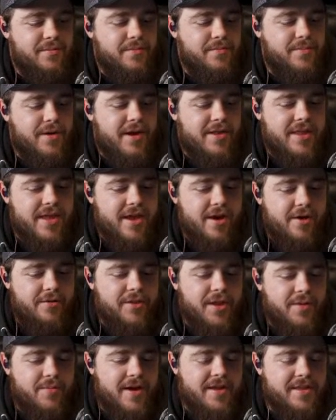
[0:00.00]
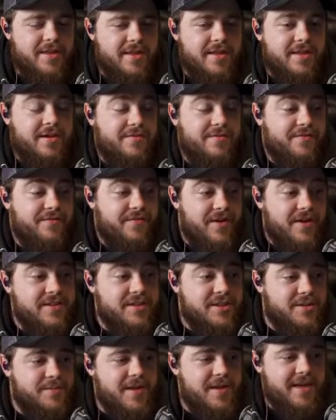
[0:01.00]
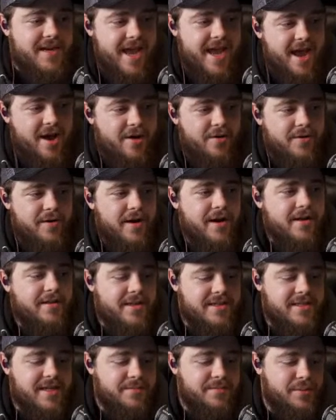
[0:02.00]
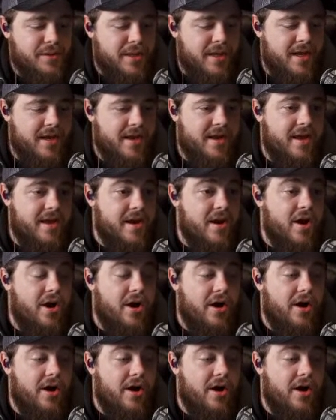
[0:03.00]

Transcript: But the only way that they're fun to me now, unless I'm playing an